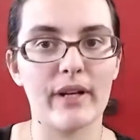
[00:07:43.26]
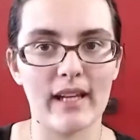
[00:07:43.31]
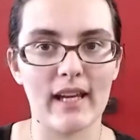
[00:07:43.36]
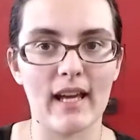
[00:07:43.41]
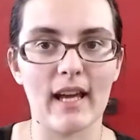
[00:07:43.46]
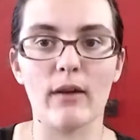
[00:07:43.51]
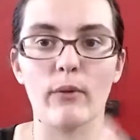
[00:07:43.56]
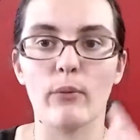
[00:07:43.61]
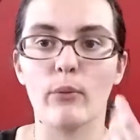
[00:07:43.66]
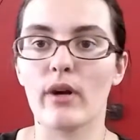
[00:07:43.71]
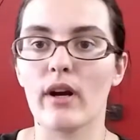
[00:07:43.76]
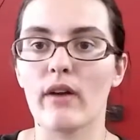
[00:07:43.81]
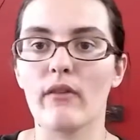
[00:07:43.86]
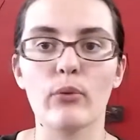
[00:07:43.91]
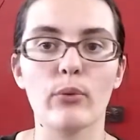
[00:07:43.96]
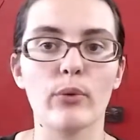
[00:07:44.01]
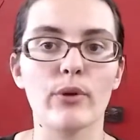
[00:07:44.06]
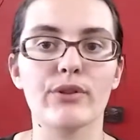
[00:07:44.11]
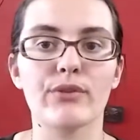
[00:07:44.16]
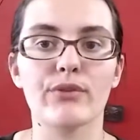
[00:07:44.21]
again,
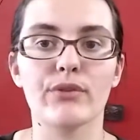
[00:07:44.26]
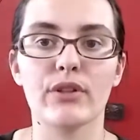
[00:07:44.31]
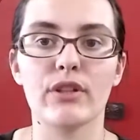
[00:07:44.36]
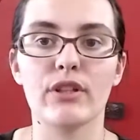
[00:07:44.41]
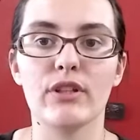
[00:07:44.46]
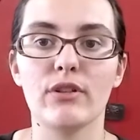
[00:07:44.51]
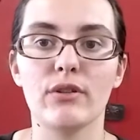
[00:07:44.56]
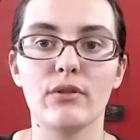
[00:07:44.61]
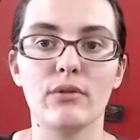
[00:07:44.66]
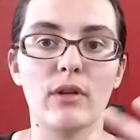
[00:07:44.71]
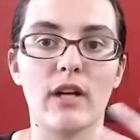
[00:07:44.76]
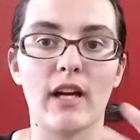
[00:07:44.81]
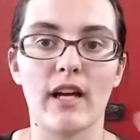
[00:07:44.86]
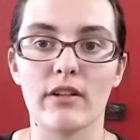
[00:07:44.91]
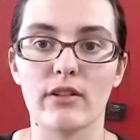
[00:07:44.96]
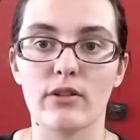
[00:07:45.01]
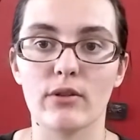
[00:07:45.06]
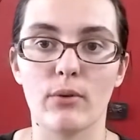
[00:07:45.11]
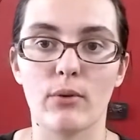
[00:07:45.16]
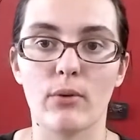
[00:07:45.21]
whatever works for you
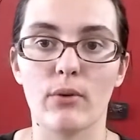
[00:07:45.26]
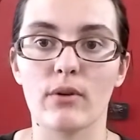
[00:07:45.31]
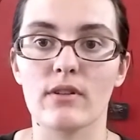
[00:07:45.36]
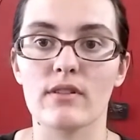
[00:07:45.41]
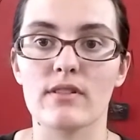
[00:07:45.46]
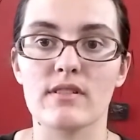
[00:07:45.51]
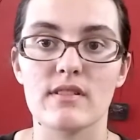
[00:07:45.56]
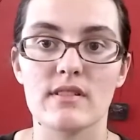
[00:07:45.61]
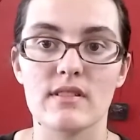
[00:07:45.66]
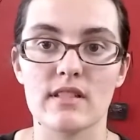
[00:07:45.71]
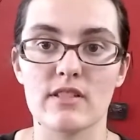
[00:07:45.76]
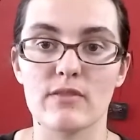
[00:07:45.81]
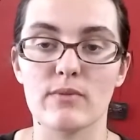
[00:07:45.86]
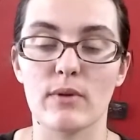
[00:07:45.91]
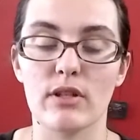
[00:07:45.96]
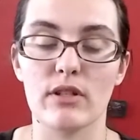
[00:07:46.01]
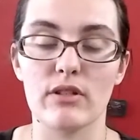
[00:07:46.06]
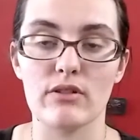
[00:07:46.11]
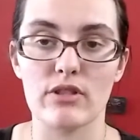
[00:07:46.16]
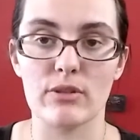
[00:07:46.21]
and your horse is
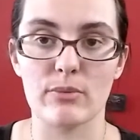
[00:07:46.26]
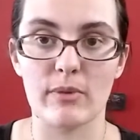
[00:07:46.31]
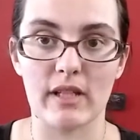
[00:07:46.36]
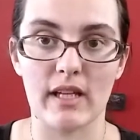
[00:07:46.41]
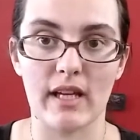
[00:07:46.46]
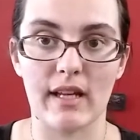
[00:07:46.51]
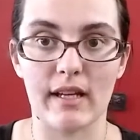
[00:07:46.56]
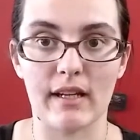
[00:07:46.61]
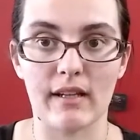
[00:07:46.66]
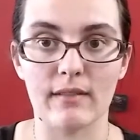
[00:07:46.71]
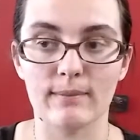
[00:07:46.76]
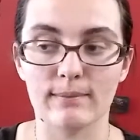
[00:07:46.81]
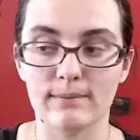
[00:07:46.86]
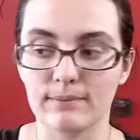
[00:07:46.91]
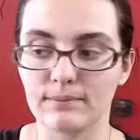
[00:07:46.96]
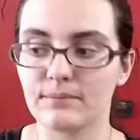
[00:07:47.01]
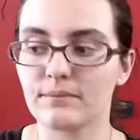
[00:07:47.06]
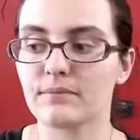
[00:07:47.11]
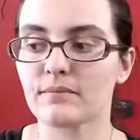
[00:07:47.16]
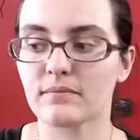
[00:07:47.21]
what you should be getting.
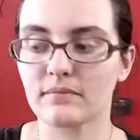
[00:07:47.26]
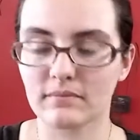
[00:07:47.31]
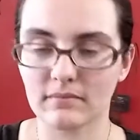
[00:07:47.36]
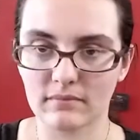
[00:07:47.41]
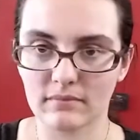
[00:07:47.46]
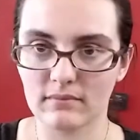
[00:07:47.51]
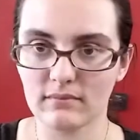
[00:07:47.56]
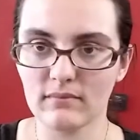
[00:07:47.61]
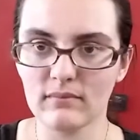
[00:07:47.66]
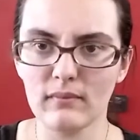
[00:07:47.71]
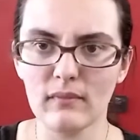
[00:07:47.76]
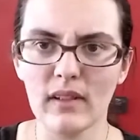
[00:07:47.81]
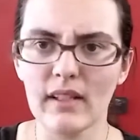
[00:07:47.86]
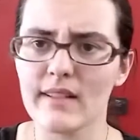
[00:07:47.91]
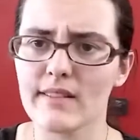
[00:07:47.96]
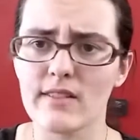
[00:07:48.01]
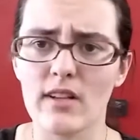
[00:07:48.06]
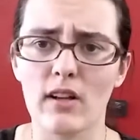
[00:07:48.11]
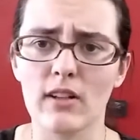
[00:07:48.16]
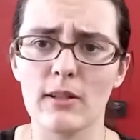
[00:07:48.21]

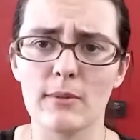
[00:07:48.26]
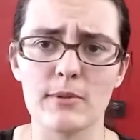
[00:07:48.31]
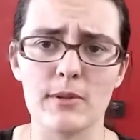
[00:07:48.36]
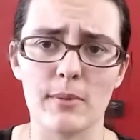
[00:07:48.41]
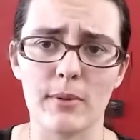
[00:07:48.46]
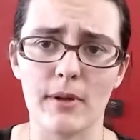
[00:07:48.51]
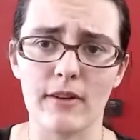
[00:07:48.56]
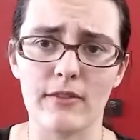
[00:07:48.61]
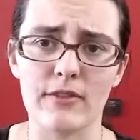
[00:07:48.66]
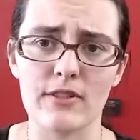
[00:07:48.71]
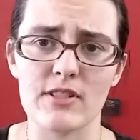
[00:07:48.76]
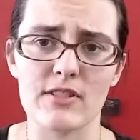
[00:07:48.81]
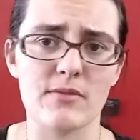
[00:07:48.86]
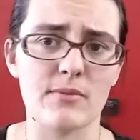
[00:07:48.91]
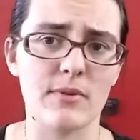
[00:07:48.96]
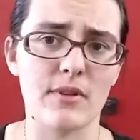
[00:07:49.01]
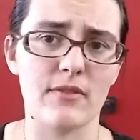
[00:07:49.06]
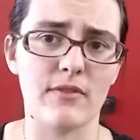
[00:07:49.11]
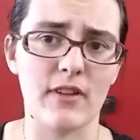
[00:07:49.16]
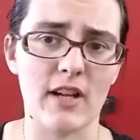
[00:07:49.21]
It's all up to
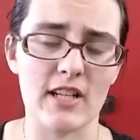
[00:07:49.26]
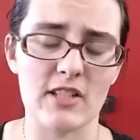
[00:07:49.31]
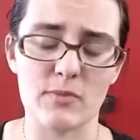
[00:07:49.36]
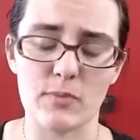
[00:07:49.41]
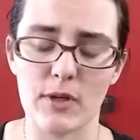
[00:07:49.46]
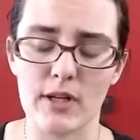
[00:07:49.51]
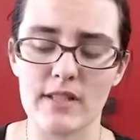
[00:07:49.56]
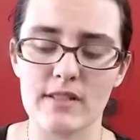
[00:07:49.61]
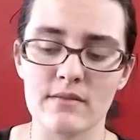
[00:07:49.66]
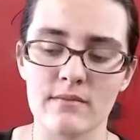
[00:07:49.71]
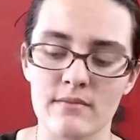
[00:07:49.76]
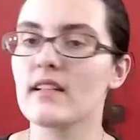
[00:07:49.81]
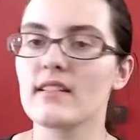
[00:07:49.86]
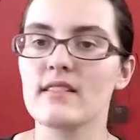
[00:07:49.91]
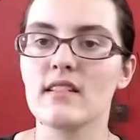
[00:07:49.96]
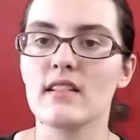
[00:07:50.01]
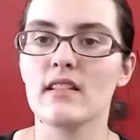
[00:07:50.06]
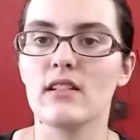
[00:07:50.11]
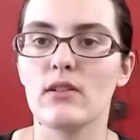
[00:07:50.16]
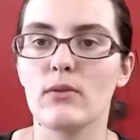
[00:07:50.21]
preference with fly sprays.
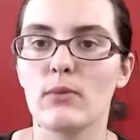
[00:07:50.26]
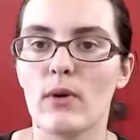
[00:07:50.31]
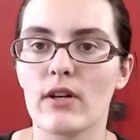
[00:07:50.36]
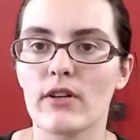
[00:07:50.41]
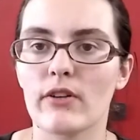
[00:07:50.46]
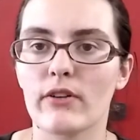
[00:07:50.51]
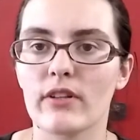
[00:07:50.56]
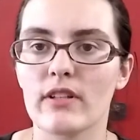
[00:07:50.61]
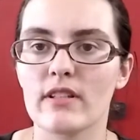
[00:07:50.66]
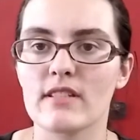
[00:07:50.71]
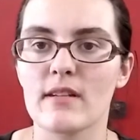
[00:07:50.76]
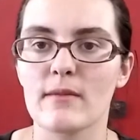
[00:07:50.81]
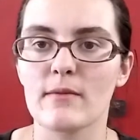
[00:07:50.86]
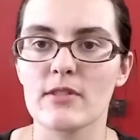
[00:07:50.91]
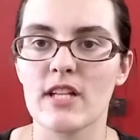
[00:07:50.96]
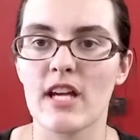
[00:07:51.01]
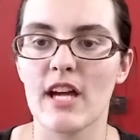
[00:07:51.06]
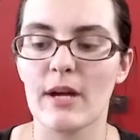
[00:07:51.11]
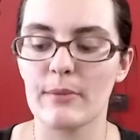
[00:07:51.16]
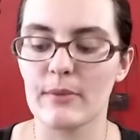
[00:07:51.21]
Next thing that you want during the
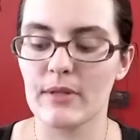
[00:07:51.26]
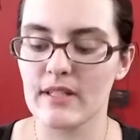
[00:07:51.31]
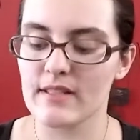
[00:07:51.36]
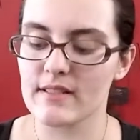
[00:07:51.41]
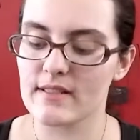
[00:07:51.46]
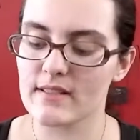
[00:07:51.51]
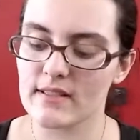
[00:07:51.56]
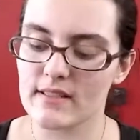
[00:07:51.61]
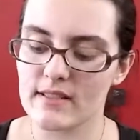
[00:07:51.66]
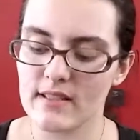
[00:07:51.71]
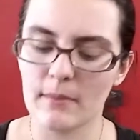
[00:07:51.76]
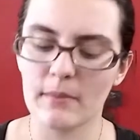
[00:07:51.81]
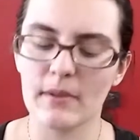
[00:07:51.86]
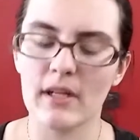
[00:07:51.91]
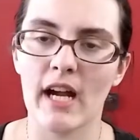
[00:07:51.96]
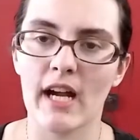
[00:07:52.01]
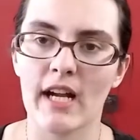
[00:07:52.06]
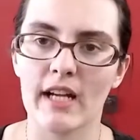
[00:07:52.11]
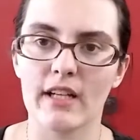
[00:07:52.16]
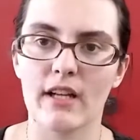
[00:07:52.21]
summertime is some
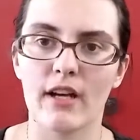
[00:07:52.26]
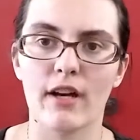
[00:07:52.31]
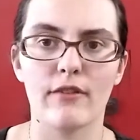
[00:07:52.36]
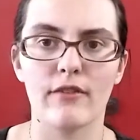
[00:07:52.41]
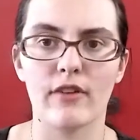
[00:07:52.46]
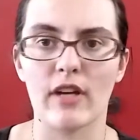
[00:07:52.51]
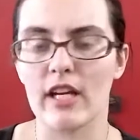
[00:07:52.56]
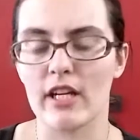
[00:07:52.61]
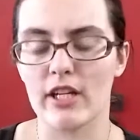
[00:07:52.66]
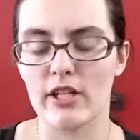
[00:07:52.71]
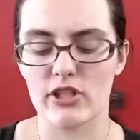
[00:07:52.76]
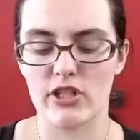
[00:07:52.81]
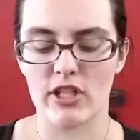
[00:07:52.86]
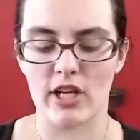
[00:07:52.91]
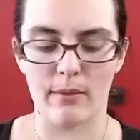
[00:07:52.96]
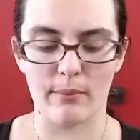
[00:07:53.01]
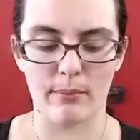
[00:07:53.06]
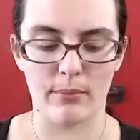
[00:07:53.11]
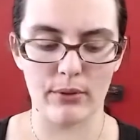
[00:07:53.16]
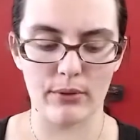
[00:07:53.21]
kind of a
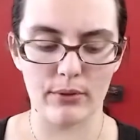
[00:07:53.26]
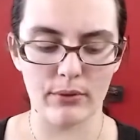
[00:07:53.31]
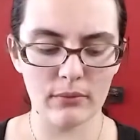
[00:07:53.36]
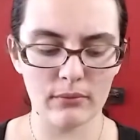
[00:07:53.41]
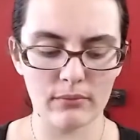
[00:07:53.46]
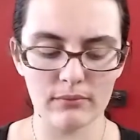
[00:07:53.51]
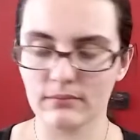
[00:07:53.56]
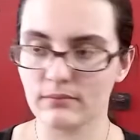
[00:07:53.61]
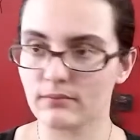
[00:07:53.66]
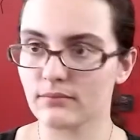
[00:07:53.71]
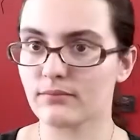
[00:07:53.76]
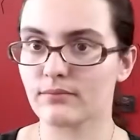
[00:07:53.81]
shampoo,